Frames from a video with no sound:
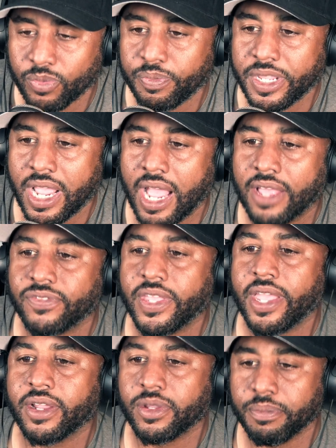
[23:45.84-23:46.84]
behind
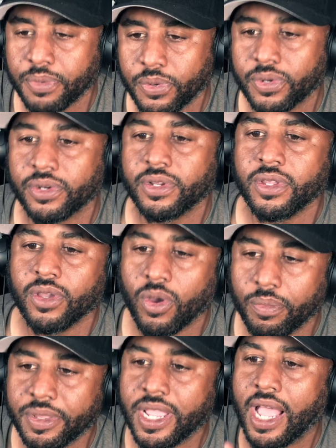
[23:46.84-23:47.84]
their computer
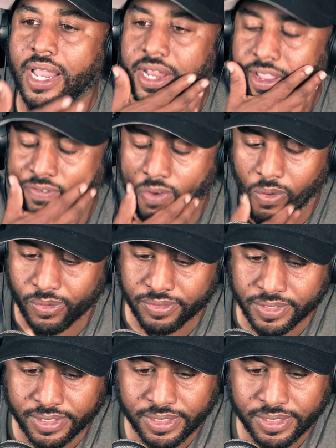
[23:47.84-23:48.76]
or behind their phone.